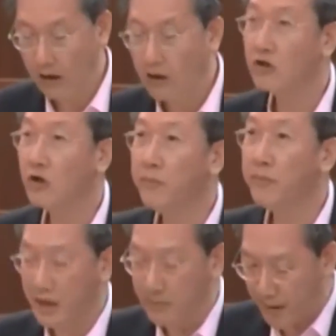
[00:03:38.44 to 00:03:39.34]
So
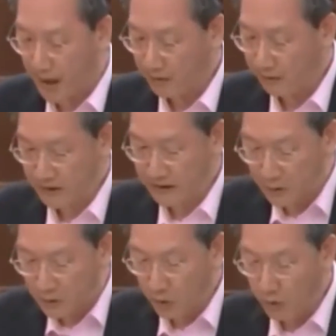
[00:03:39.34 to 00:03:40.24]
being part of this
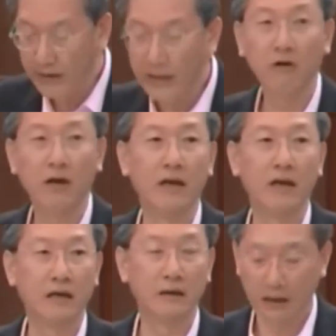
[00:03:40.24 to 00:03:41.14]
growing
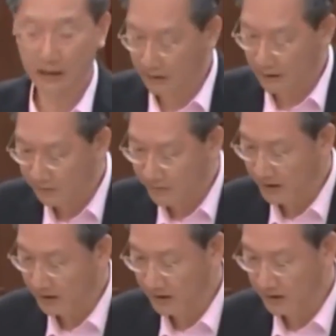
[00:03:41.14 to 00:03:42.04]
ukulele
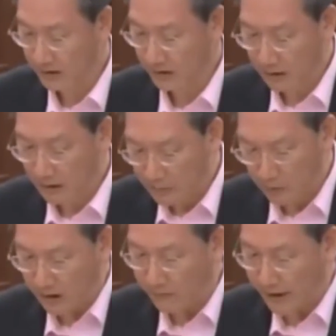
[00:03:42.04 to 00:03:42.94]
community,
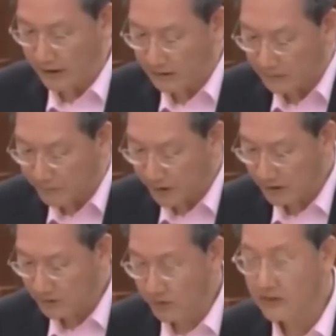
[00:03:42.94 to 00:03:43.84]
motivated
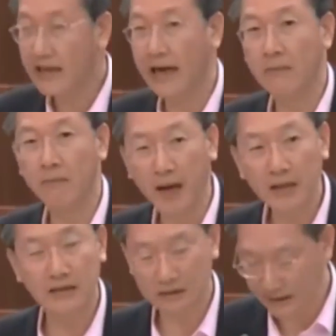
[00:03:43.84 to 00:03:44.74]
participants can
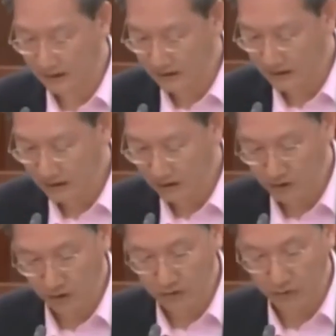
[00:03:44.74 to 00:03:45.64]
master six
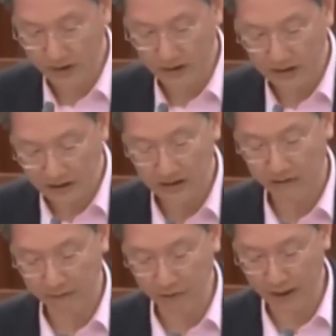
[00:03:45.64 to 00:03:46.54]
songs within just a
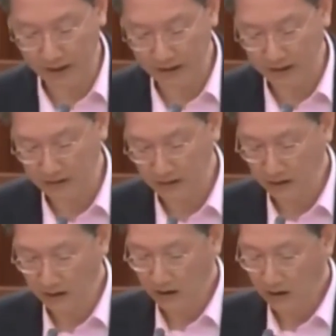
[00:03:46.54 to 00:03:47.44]
few lessons,
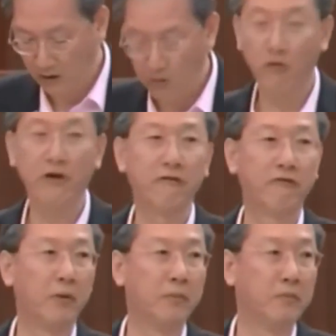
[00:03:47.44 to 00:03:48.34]
going
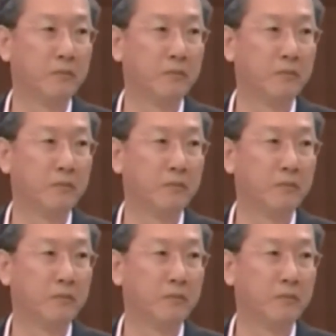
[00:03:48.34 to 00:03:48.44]
from